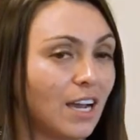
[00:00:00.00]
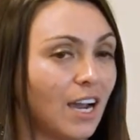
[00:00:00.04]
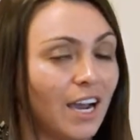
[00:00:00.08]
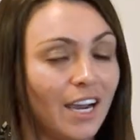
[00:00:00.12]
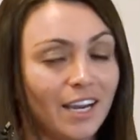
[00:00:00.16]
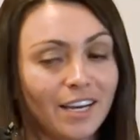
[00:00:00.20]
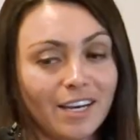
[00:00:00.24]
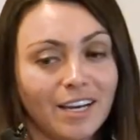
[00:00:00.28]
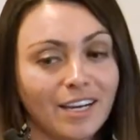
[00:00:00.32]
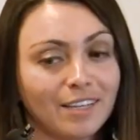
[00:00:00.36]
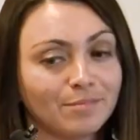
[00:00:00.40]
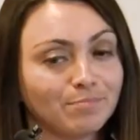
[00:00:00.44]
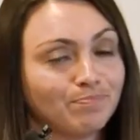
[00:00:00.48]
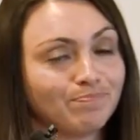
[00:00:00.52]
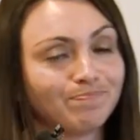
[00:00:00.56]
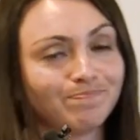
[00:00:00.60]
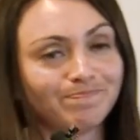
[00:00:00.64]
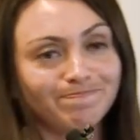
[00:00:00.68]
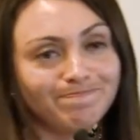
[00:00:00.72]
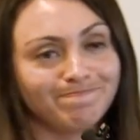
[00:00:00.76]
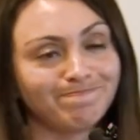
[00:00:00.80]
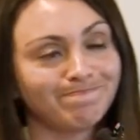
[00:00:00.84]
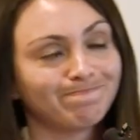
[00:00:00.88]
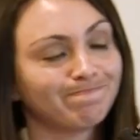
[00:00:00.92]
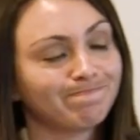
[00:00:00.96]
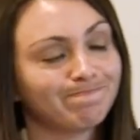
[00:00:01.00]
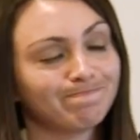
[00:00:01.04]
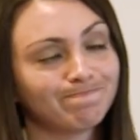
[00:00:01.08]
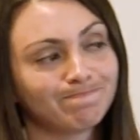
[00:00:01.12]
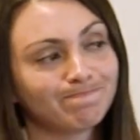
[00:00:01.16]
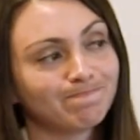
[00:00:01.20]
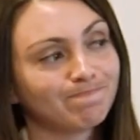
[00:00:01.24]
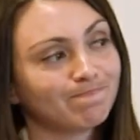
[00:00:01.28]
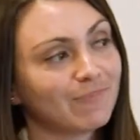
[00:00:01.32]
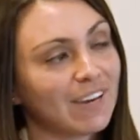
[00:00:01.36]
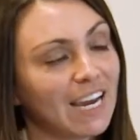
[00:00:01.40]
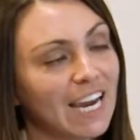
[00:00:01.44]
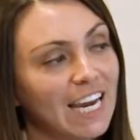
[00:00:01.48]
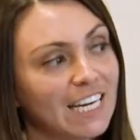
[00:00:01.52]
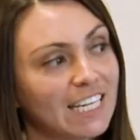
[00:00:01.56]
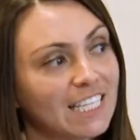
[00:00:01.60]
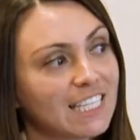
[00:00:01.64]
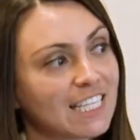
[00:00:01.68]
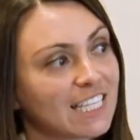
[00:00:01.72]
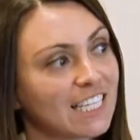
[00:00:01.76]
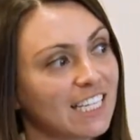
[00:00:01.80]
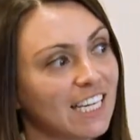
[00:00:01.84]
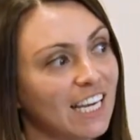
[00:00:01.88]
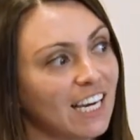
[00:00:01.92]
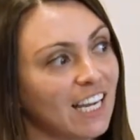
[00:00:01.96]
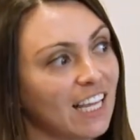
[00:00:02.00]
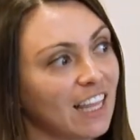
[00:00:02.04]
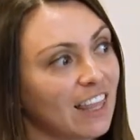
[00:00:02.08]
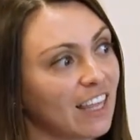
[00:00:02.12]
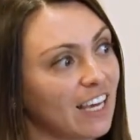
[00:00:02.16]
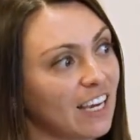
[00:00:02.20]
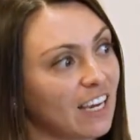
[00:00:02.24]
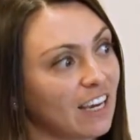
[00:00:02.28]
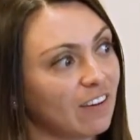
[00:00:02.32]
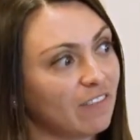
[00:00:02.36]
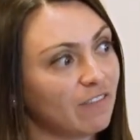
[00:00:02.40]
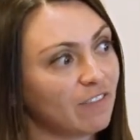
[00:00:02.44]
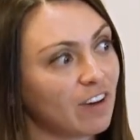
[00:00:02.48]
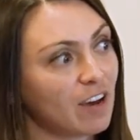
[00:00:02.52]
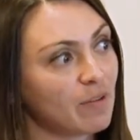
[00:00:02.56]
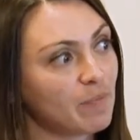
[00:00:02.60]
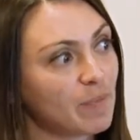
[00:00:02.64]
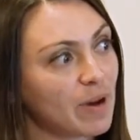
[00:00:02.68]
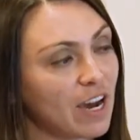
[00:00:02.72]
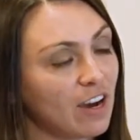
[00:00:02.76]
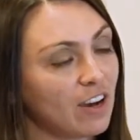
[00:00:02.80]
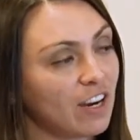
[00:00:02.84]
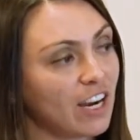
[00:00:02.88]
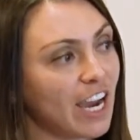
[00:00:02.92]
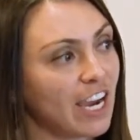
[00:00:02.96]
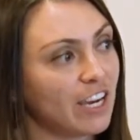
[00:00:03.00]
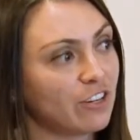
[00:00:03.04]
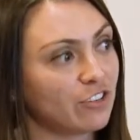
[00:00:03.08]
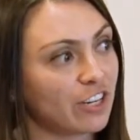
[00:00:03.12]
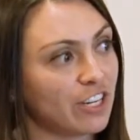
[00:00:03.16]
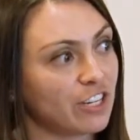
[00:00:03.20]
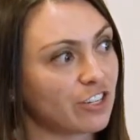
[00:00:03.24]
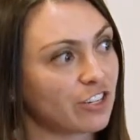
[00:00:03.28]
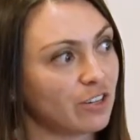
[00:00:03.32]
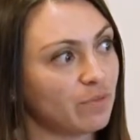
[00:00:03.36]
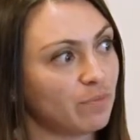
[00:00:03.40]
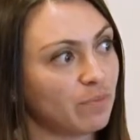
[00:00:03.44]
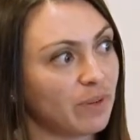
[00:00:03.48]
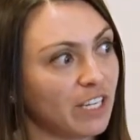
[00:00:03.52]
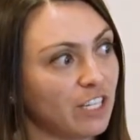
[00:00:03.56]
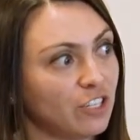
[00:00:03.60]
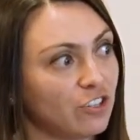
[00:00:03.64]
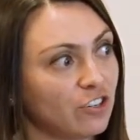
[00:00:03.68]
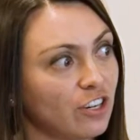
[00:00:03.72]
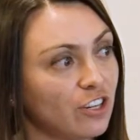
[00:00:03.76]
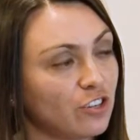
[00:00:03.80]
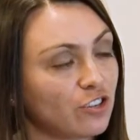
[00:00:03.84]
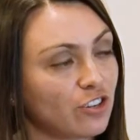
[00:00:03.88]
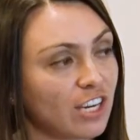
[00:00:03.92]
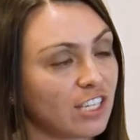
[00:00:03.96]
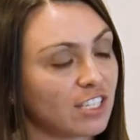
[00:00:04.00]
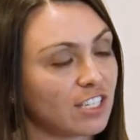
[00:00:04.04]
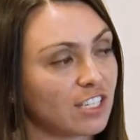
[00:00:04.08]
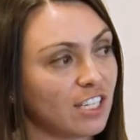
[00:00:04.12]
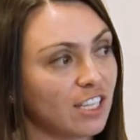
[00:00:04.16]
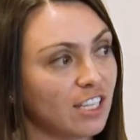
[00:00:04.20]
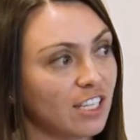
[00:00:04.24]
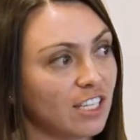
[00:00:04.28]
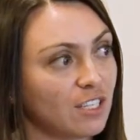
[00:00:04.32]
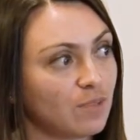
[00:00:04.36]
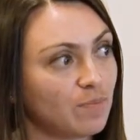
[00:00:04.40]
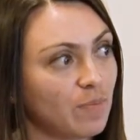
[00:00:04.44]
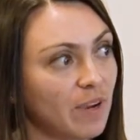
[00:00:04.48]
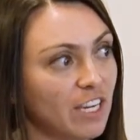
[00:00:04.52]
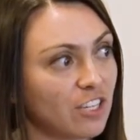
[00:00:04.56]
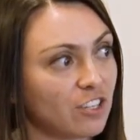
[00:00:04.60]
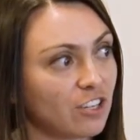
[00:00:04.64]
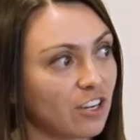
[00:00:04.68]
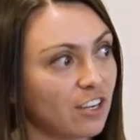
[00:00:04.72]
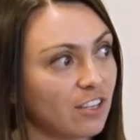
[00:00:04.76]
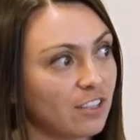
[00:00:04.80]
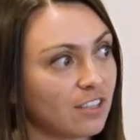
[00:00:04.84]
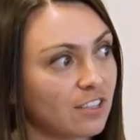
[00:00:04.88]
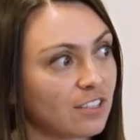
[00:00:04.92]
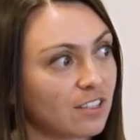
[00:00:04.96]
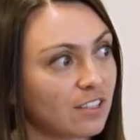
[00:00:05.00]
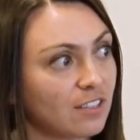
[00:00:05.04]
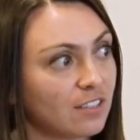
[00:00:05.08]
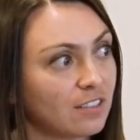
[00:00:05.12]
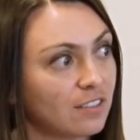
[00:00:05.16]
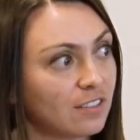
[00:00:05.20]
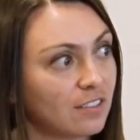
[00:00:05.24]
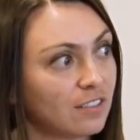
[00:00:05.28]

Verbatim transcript: I, I, I didn't see anything of, about hydration being addressed in these patients.